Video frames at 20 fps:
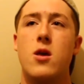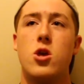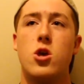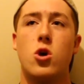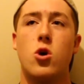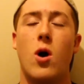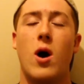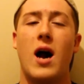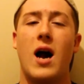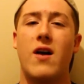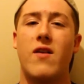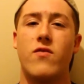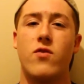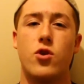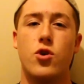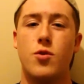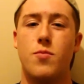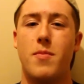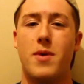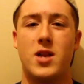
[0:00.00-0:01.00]
got to have
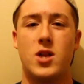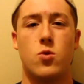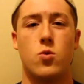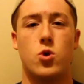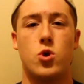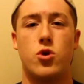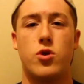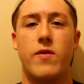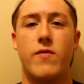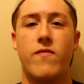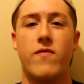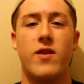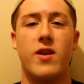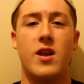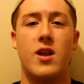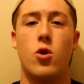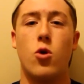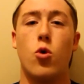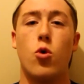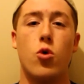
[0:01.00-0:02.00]
good mental strength
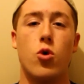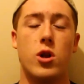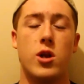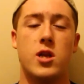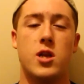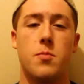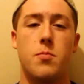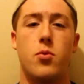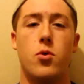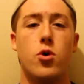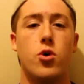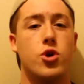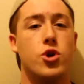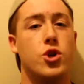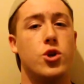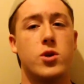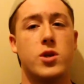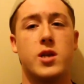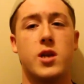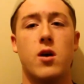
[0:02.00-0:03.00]
in order to
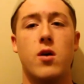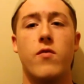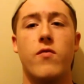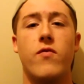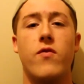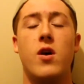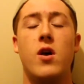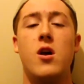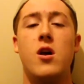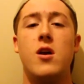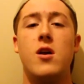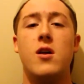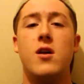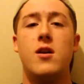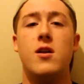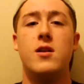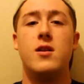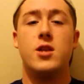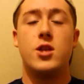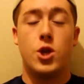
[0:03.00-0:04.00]
push yourself
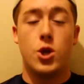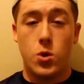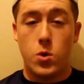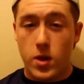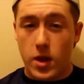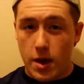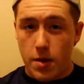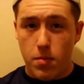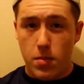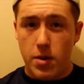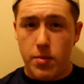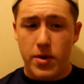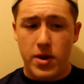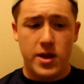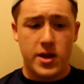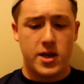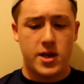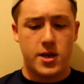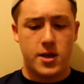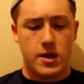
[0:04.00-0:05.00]
to them
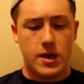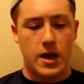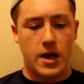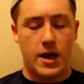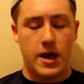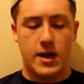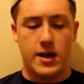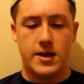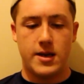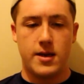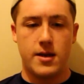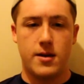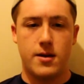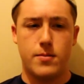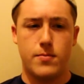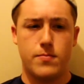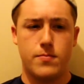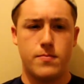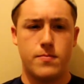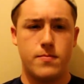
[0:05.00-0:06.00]
limits
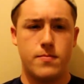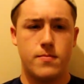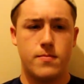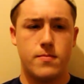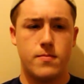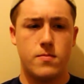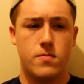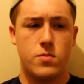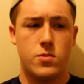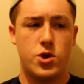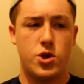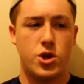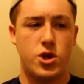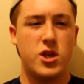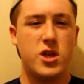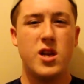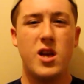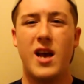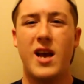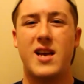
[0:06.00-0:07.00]
and
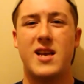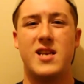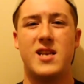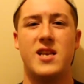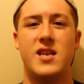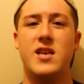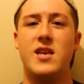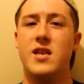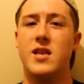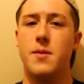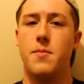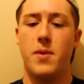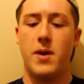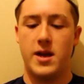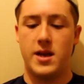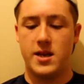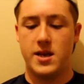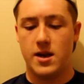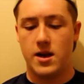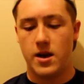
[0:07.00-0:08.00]
just to exceed
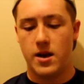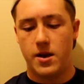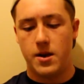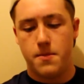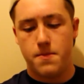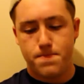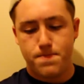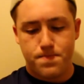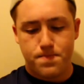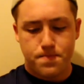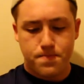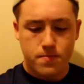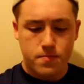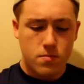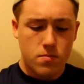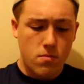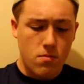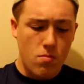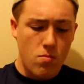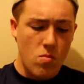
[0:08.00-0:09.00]
basically,
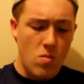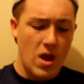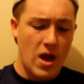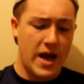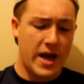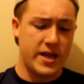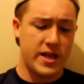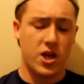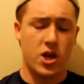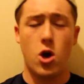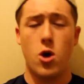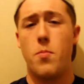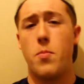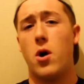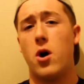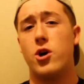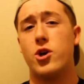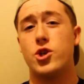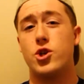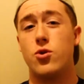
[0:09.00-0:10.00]
and to go
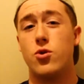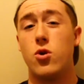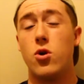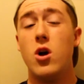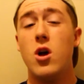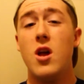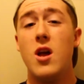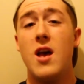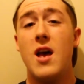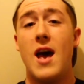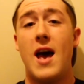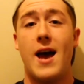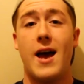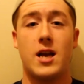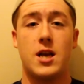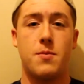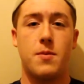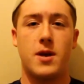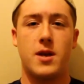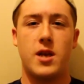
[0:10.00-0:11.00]
past your
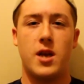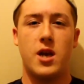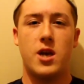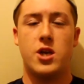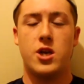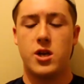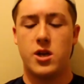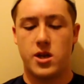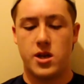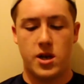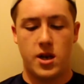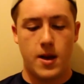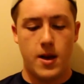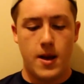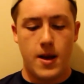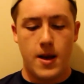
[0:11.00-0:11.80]
expectations.